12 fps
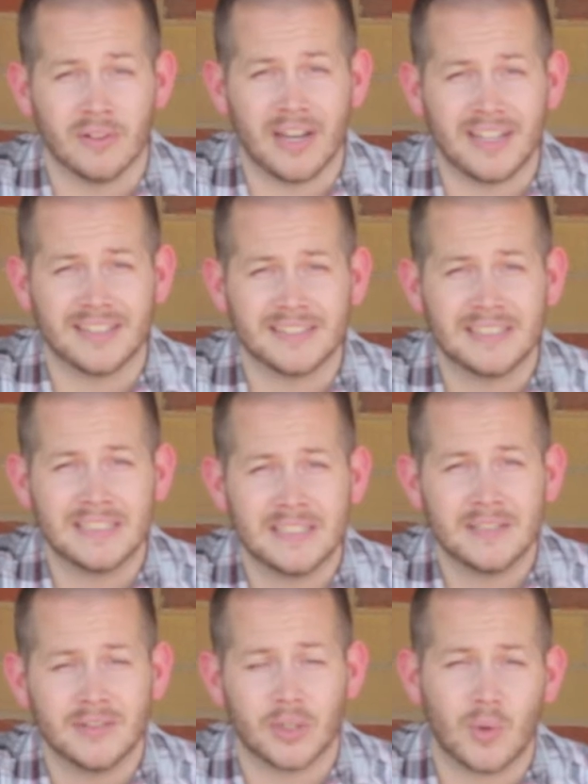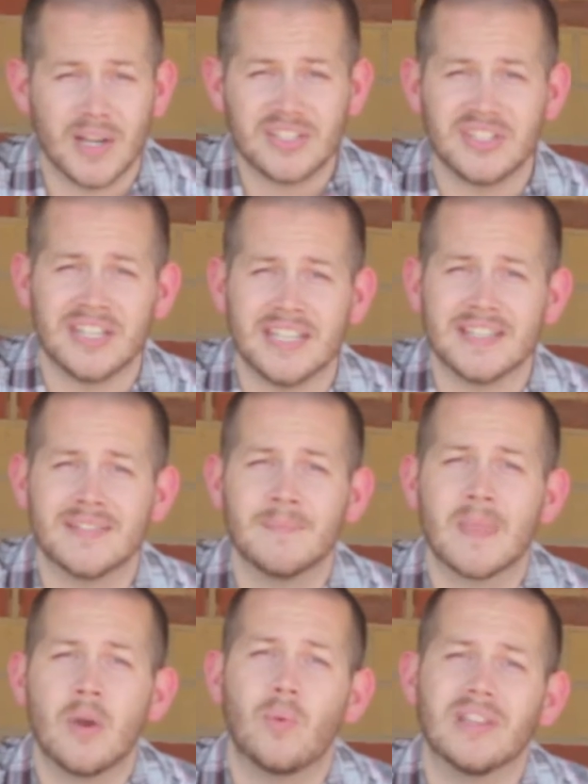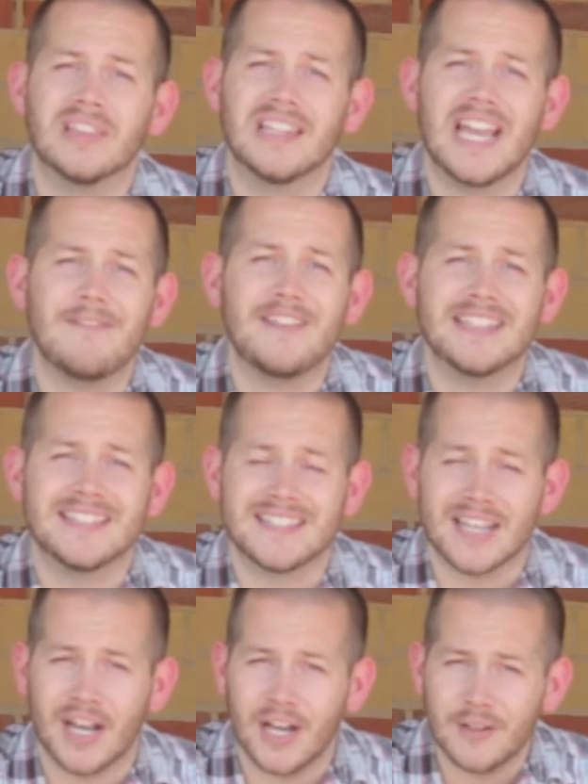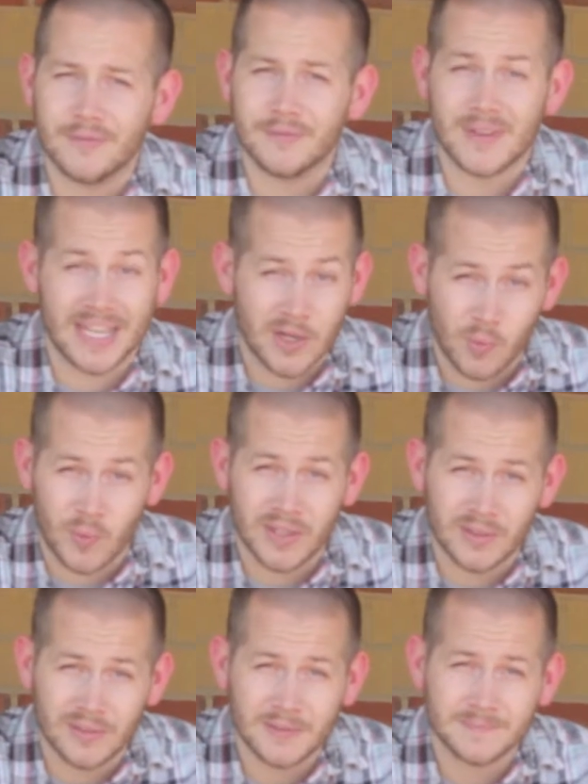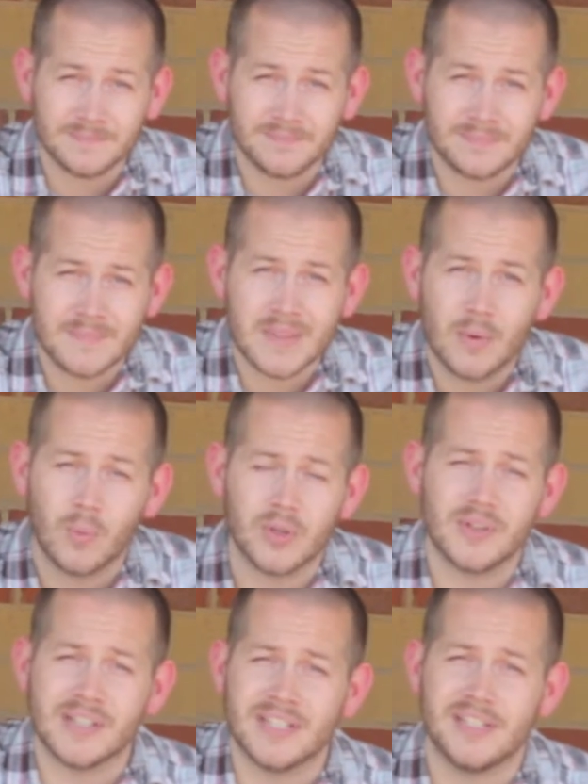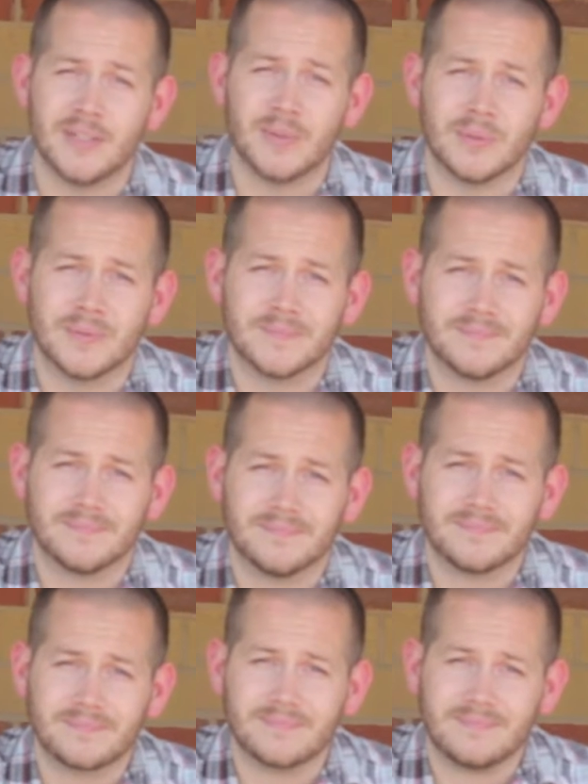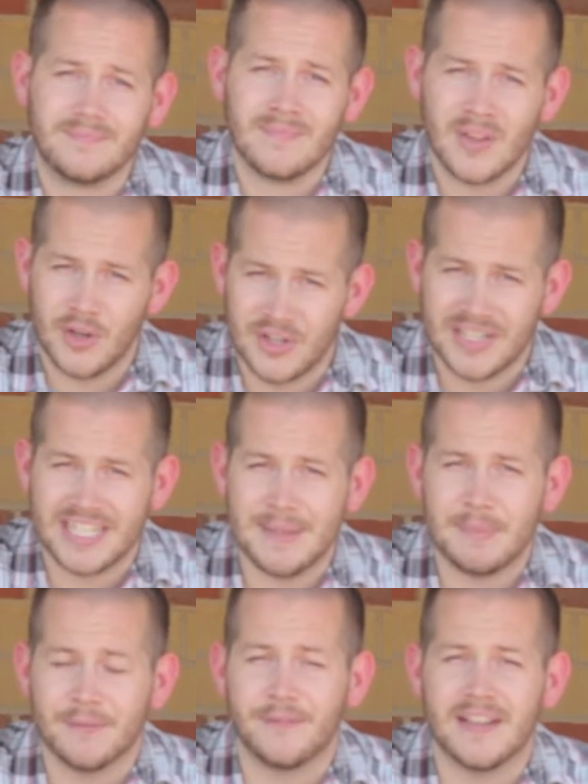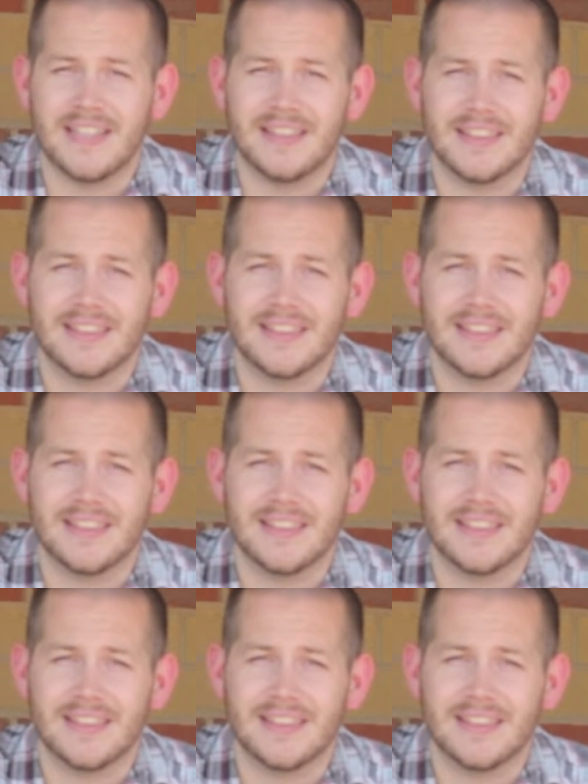right? The question is, when life gets tough, and it will, what are you going to do? Are you going to keep the faith?